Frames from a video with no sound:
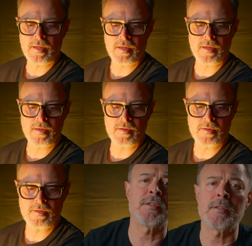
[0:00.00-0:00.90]
It's
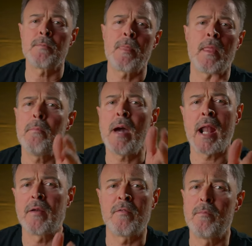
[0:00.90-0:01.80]
just a
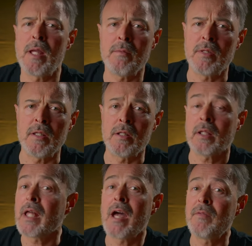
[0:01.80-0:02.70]
matter of maybe
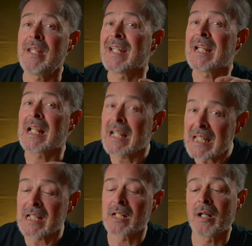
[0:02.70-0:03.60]
not having a
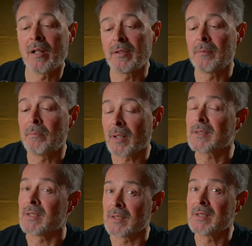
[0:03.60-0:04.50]
click on the
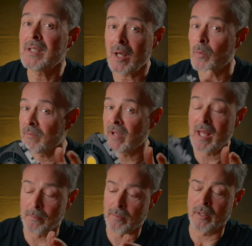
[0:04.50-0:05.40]
button. That would have
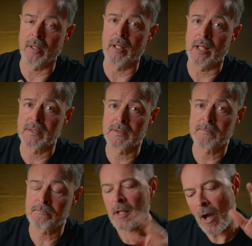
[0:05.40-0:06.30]
helped a lot.
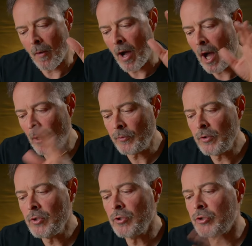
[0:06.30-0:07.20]
Now, how do
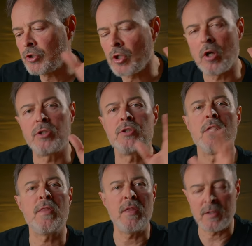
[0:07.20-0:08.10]
you charge
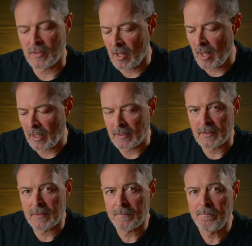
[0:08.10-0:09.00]
this
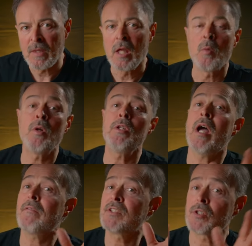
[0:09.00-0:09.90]
light? Well, you
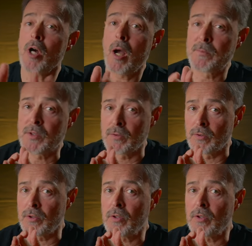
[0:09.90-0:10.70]
have two options.